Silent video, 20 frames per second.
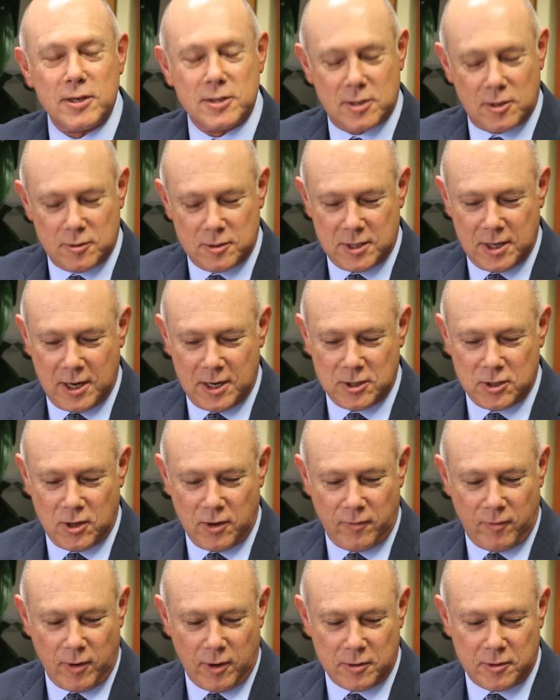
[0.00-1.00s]
Association
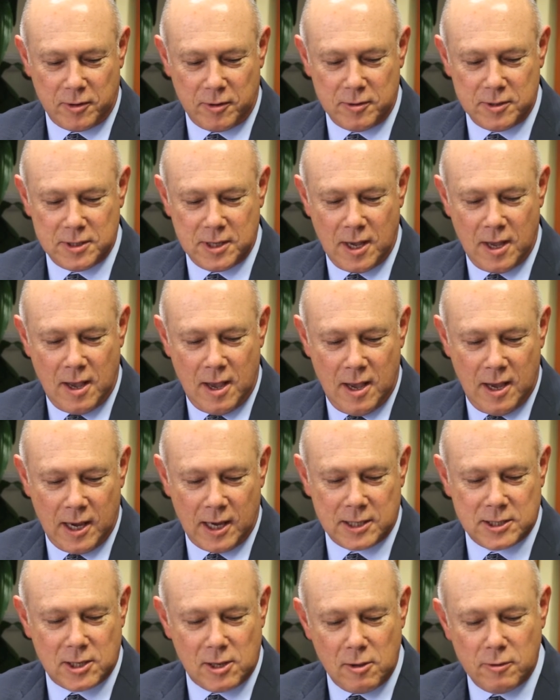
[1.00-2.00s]
of Realtors
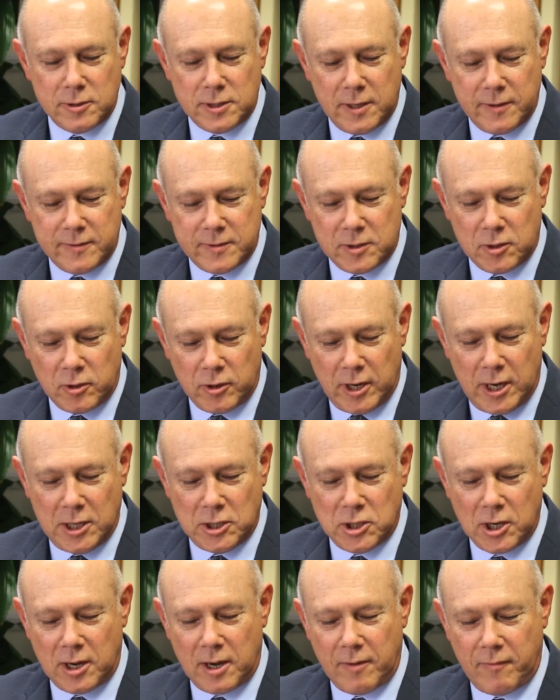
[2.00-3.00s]
Exclusive
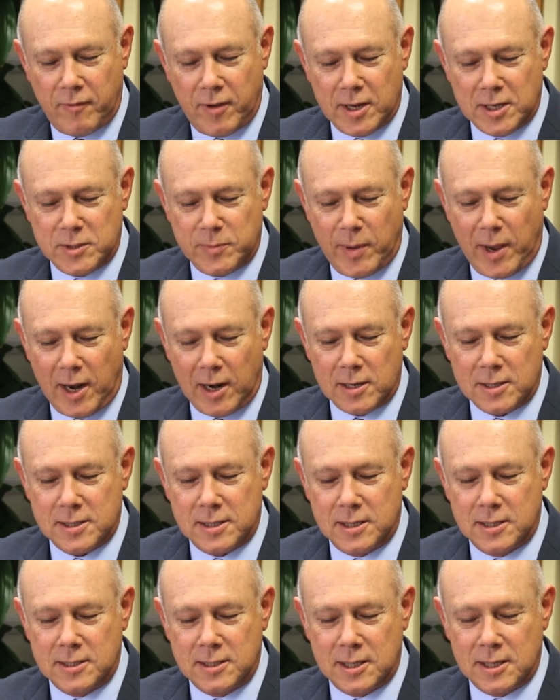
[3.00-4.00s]
Strategic Defense Panel
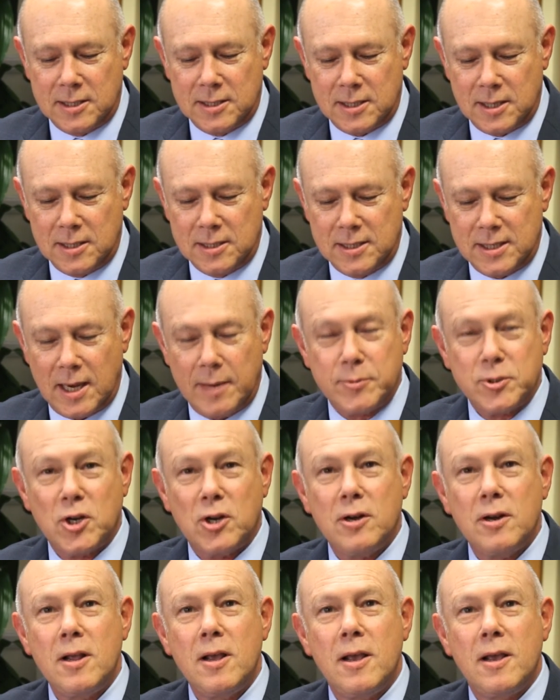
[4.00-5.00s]
since its
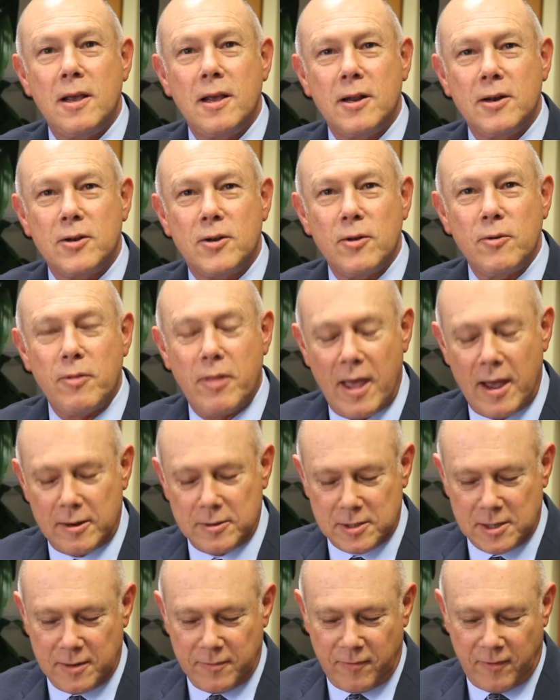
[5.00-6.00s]
inception in
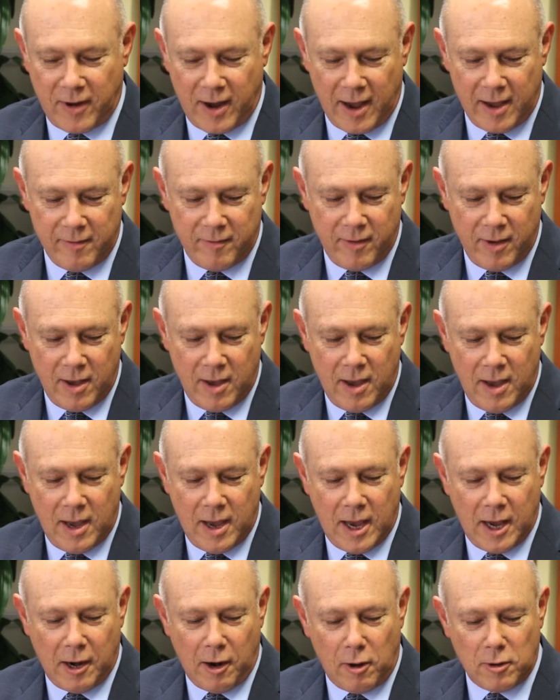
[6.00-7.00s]
2005,
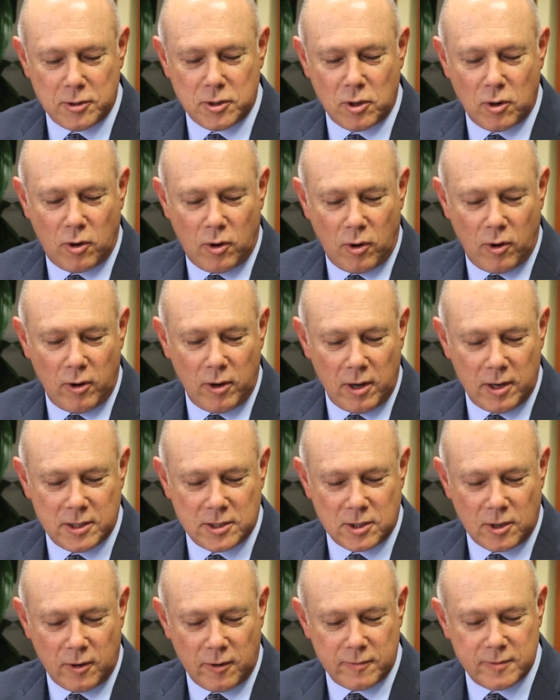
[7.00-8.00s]
and also currently
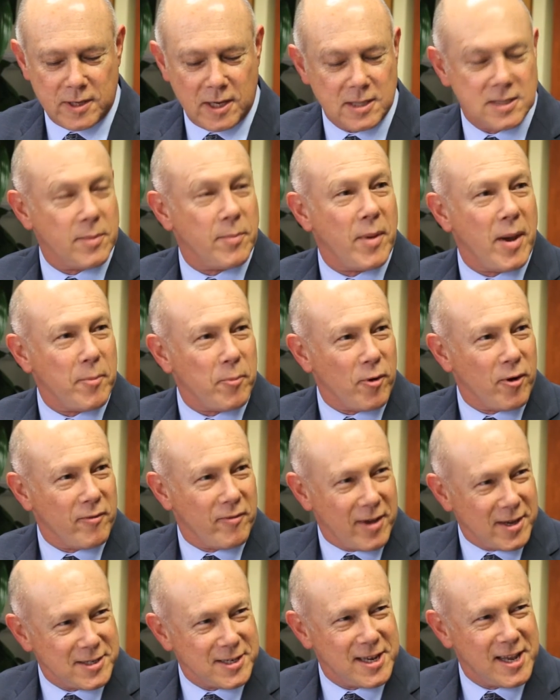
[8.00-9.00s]
serves as a member of
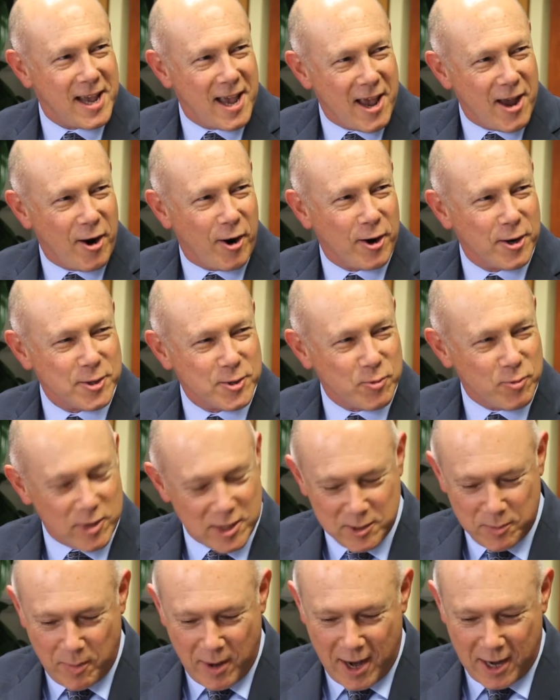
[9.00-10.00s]
SDAR's
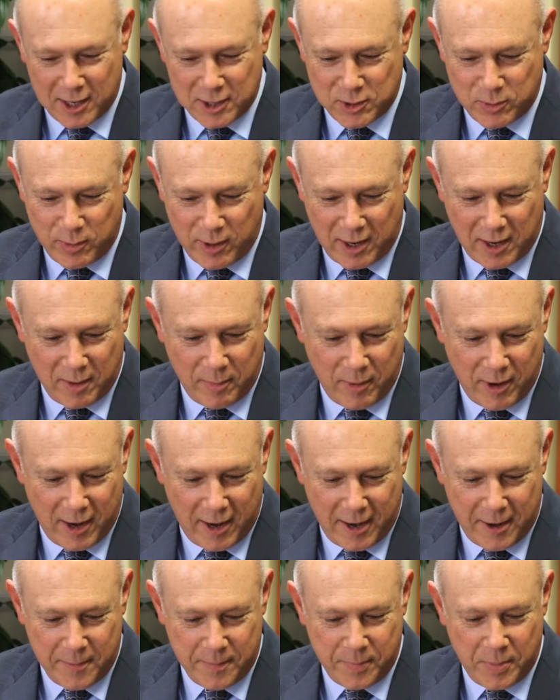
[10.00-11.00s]
Risk Management
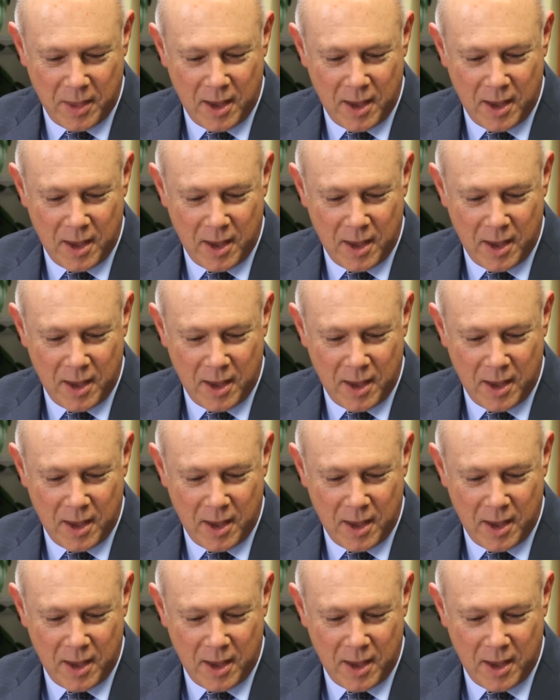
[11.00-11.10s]
Committee.